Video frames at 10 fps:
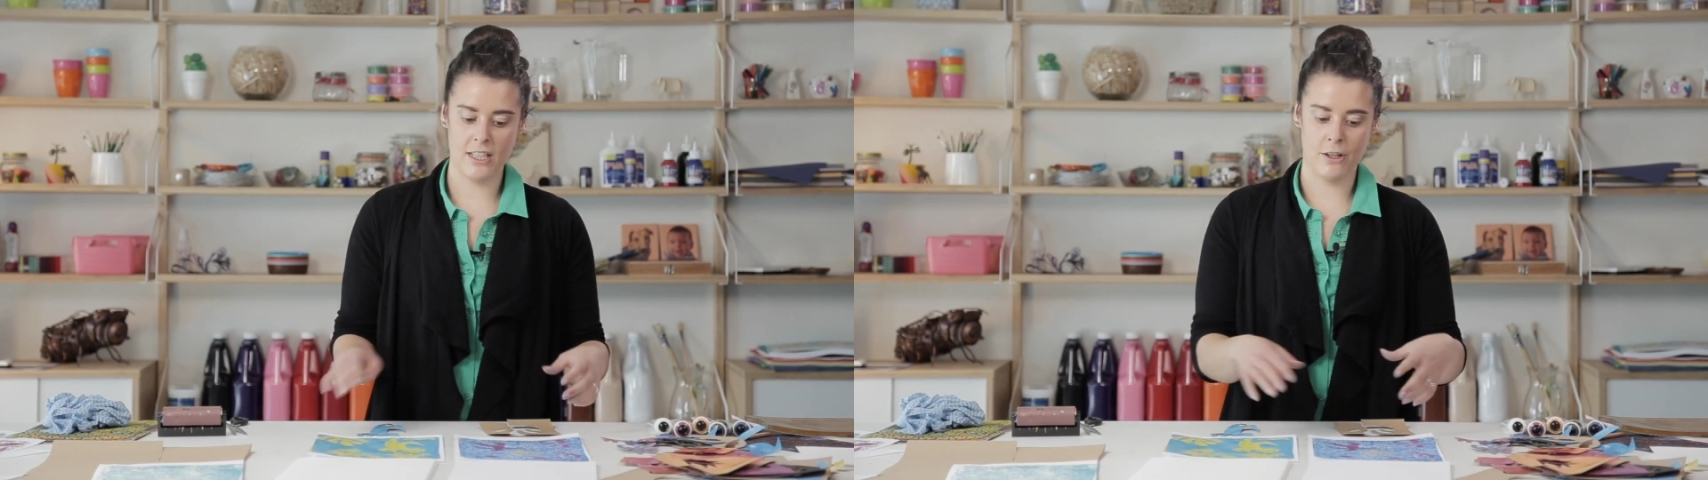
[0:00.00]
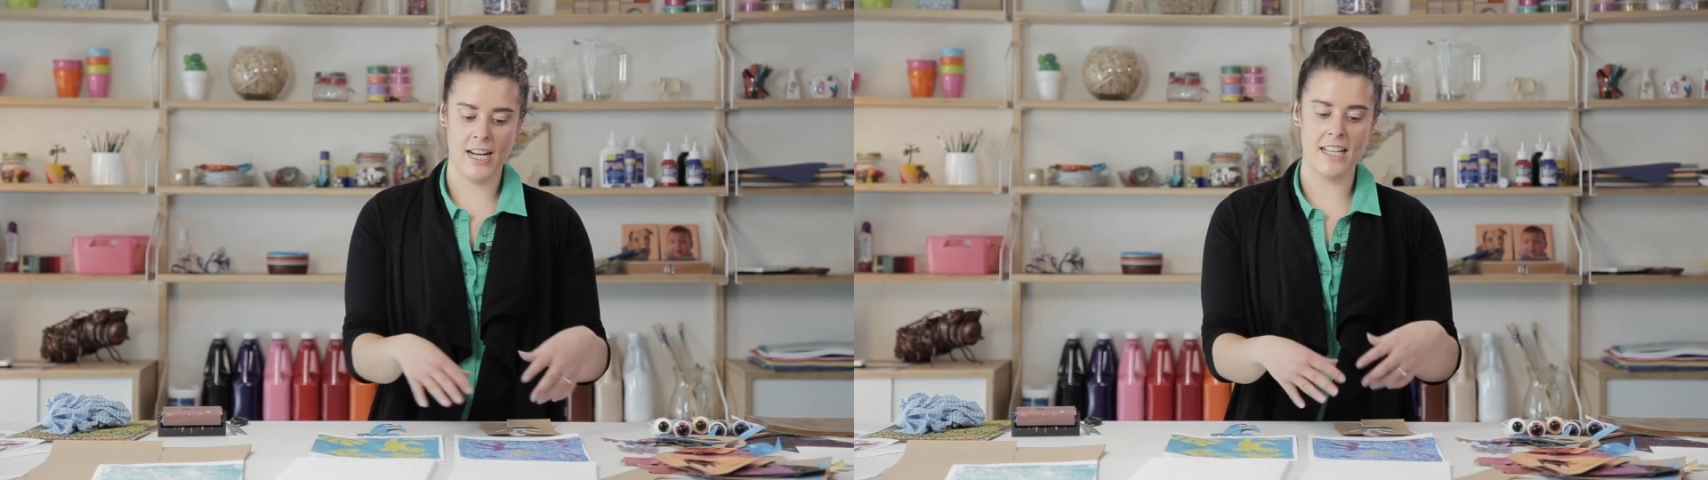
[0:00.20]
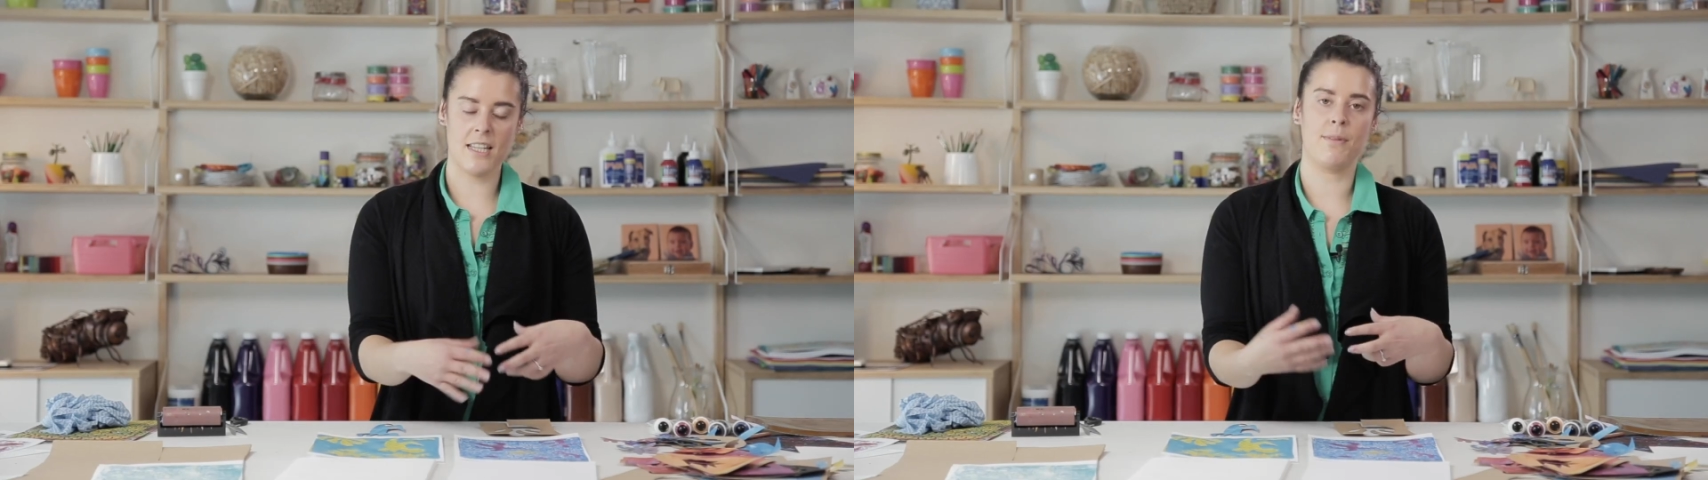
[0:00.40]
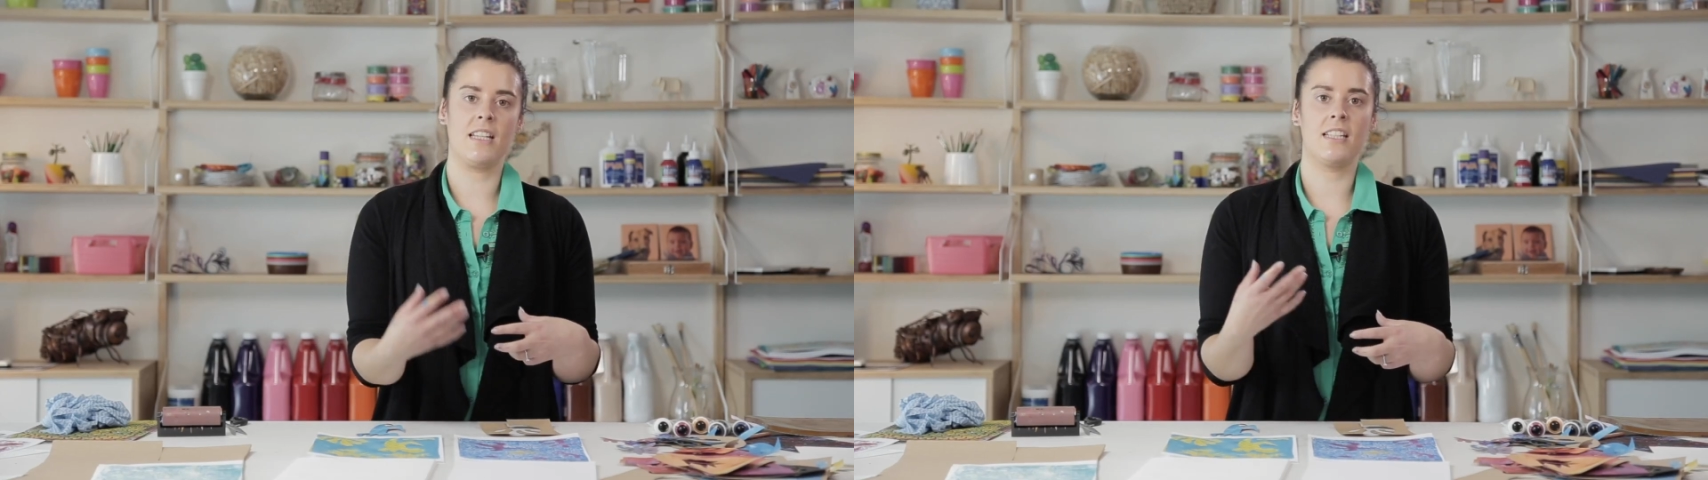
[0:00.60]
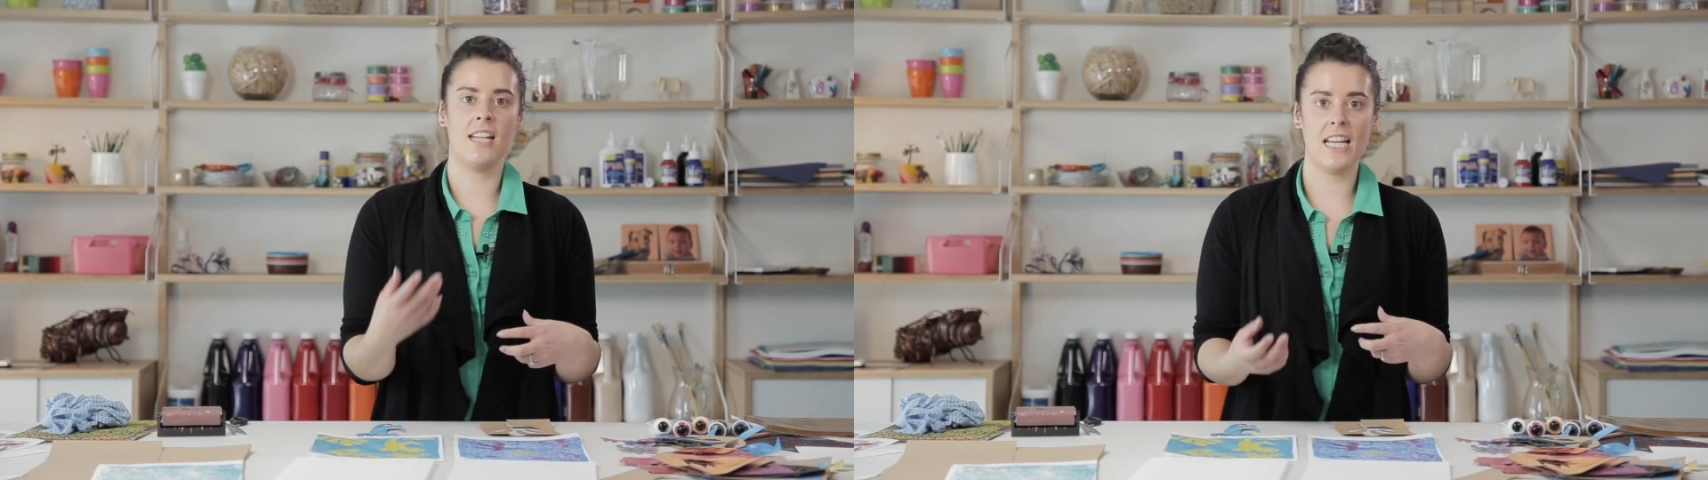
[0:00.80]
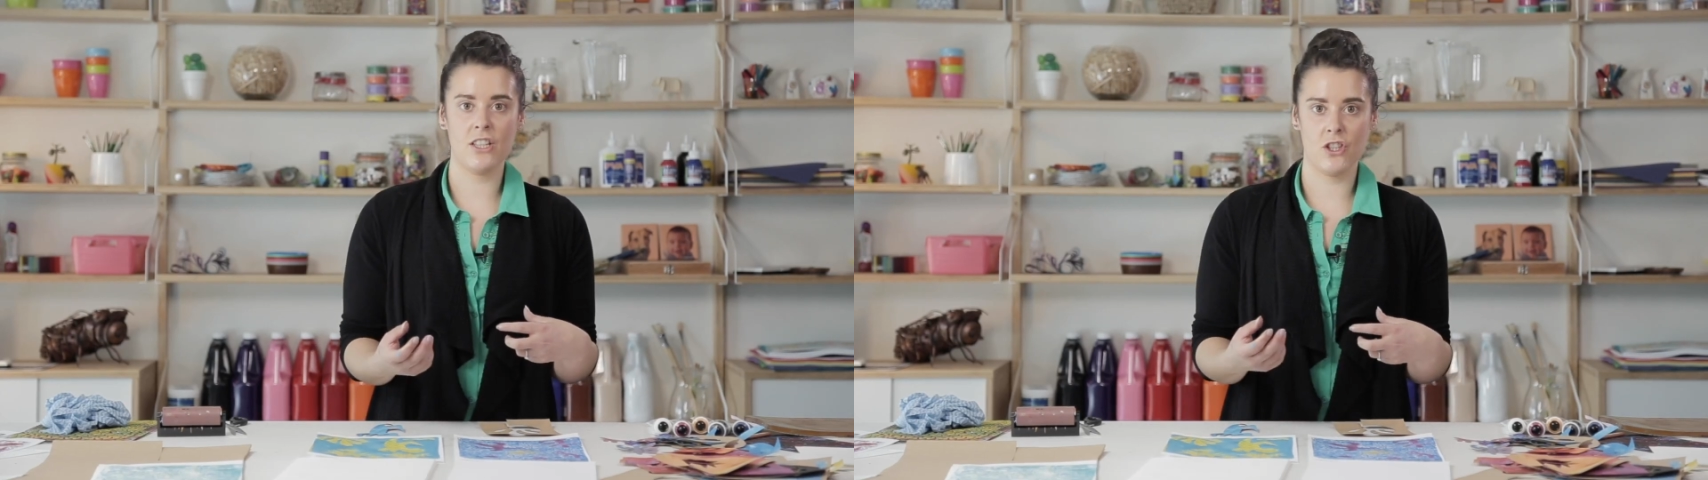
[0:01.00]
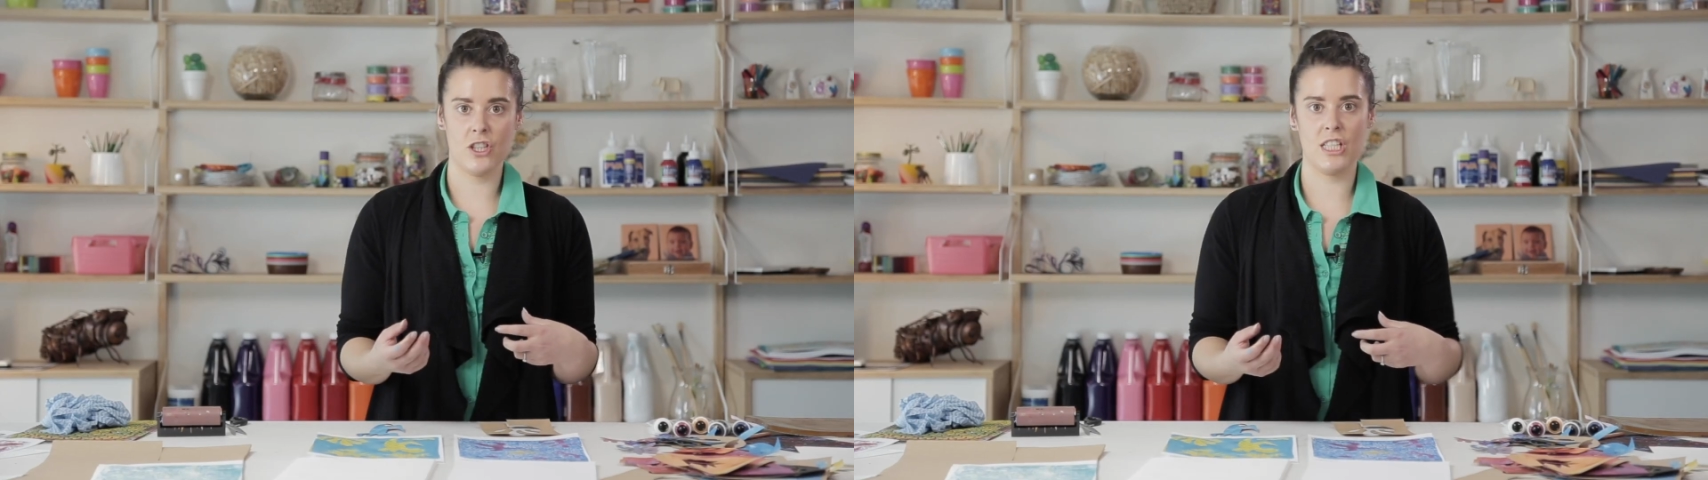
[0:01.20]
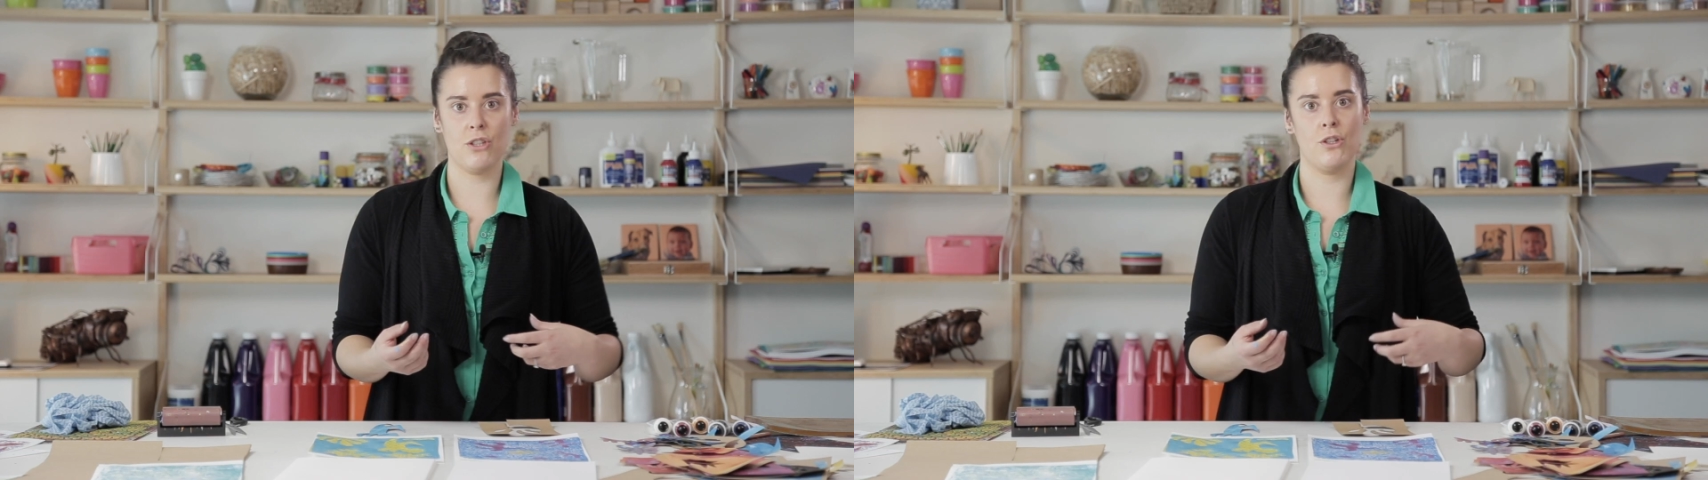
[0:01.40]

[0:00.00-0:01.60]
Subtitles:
to create some of these textures,